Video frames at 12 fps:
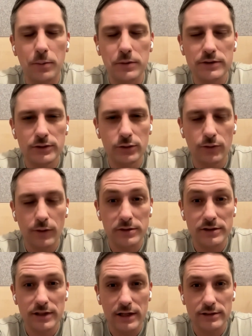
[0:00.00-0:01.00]
episode of
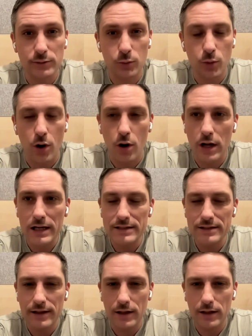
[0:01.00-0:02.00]
Amazon Ads Raw
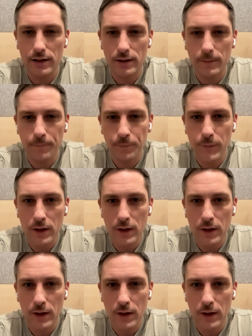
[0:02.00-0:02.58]
Daily.